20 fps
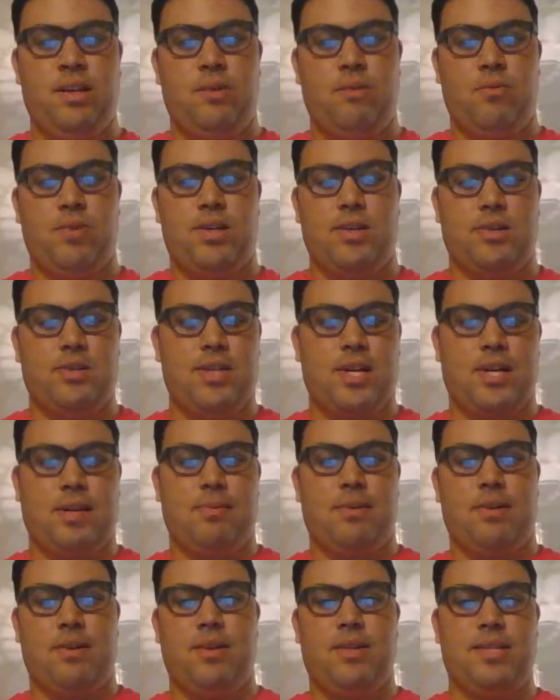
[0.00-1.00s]
which I'll talk
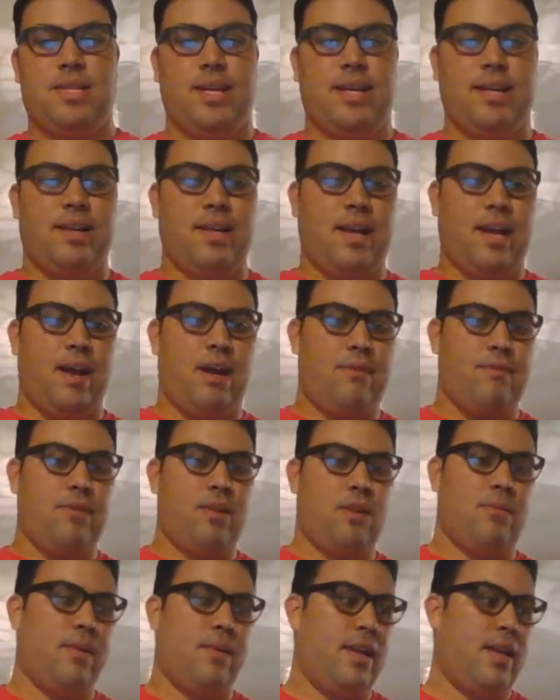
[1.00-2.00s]
about in a second, like how I
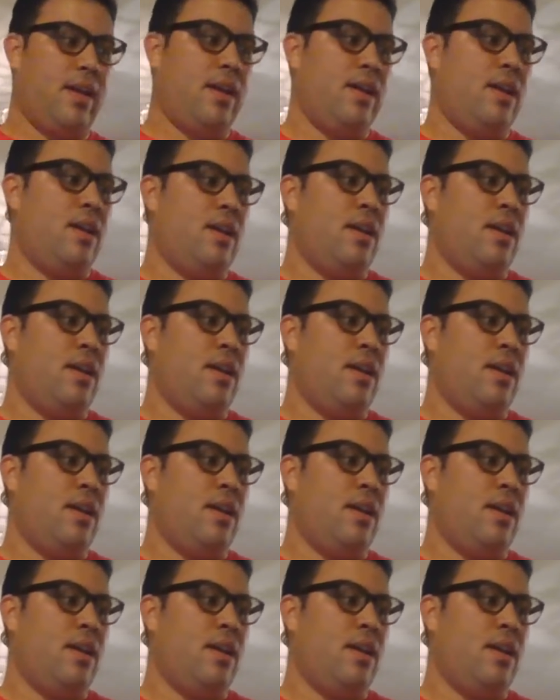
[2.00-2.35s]
felt over that.